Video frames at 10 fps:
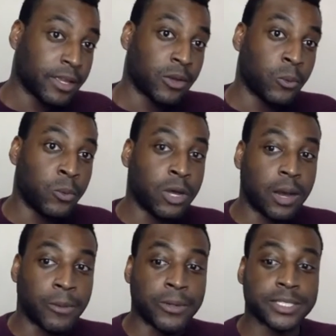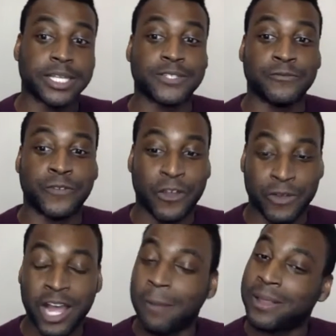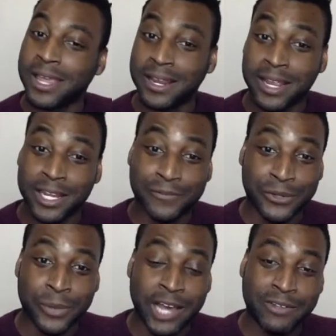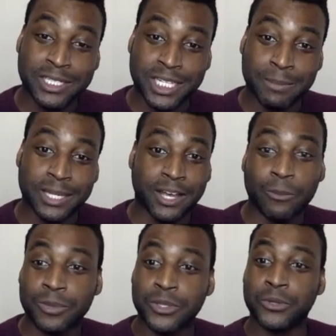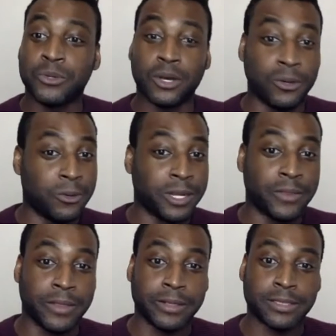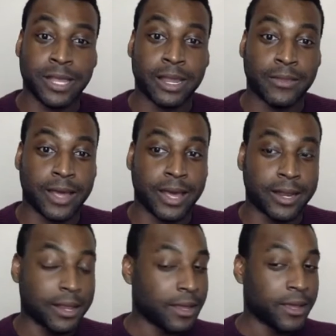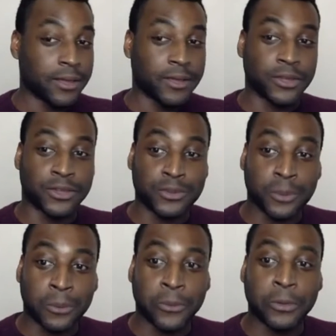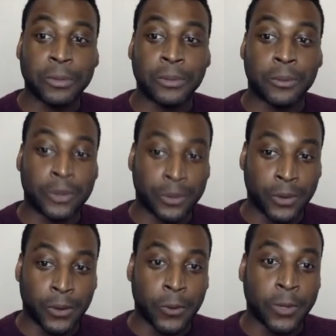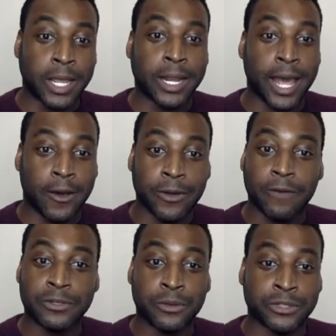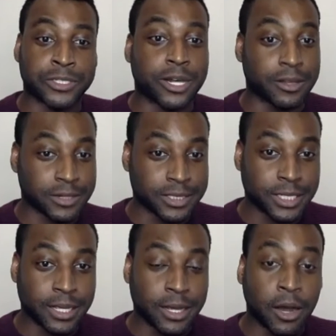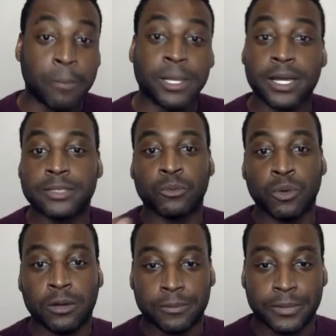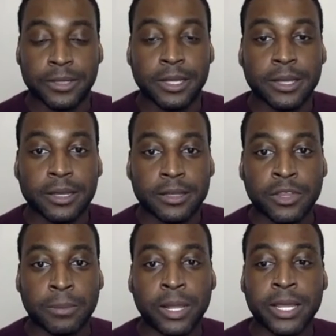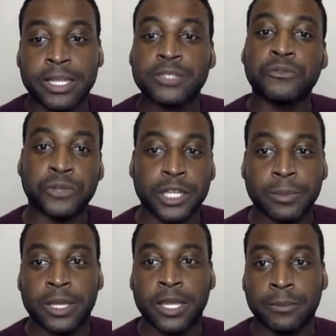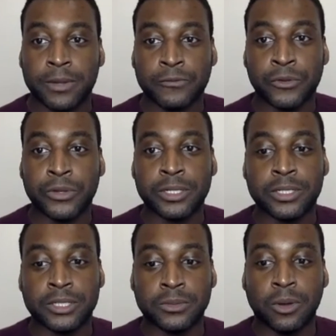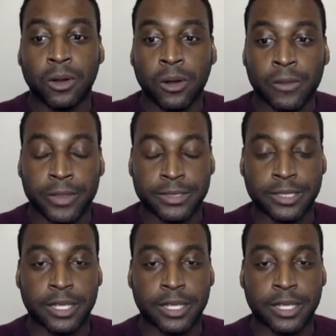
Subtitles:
WooCommerce is very complicated, and if you don't have a team to help you code and things like that, you are going to be on your own and out of $200. Oh, because the plugin is free, but for you to do all this